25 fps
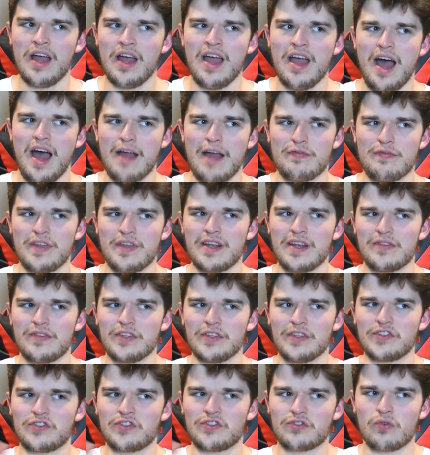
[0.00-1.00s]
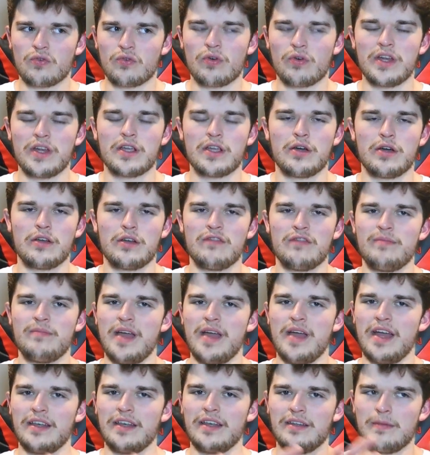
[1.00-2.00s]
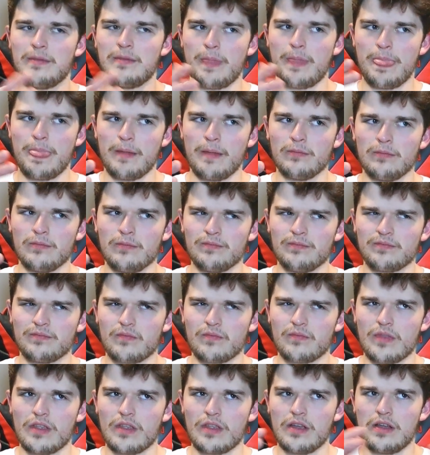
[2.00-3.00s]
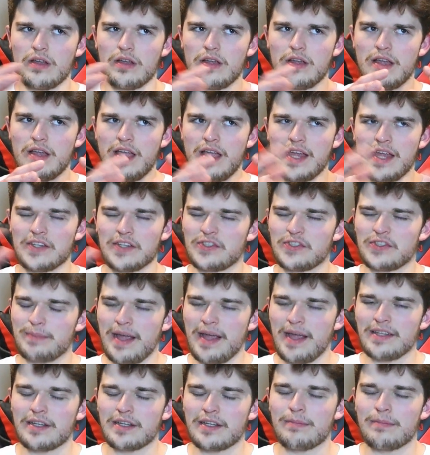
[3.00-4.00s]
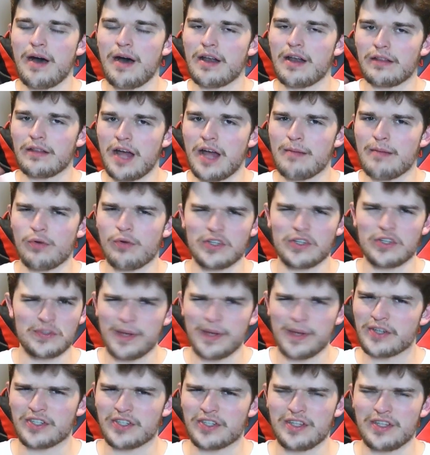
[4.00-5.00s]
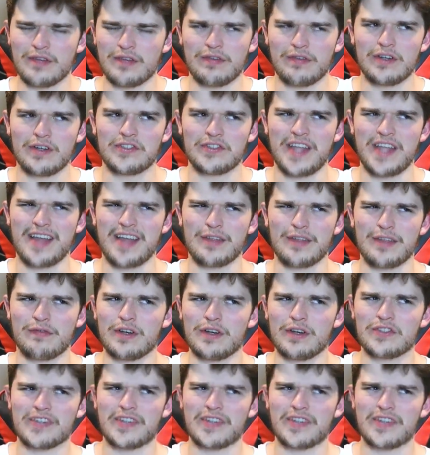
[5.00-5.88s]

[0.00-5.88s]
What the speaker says: think the story could have been expanded upon a lot more, especially in the first act. The first act